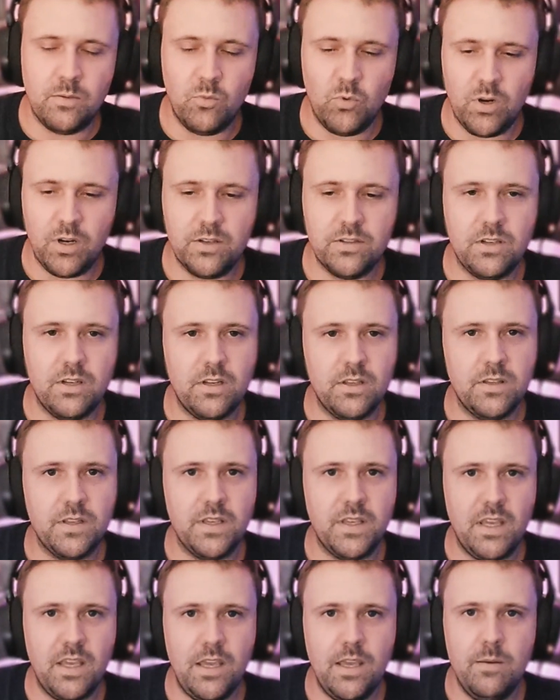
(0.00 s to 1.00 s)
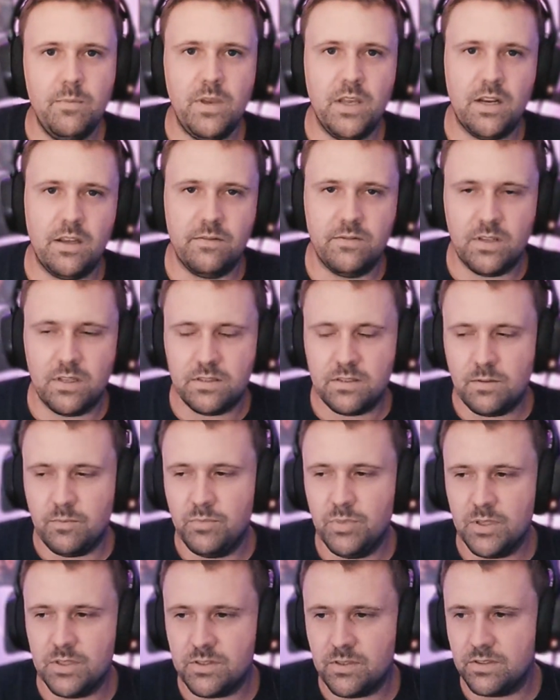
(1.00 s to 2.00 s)
work done on the game, and I've done some
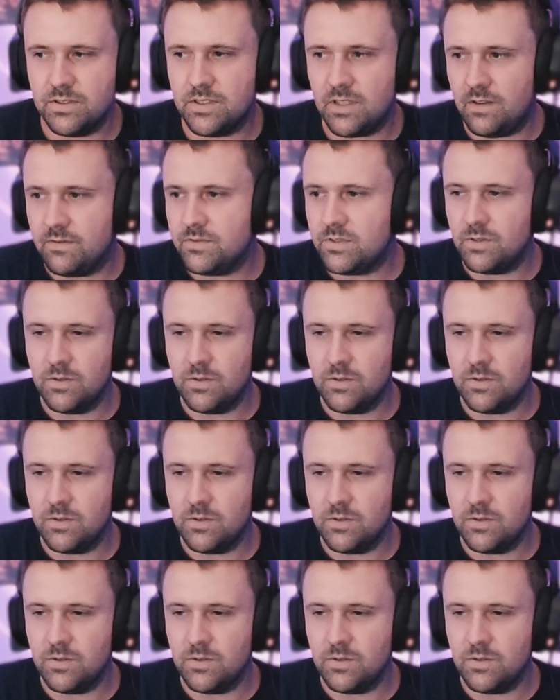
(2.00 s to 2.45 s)
personal stuff.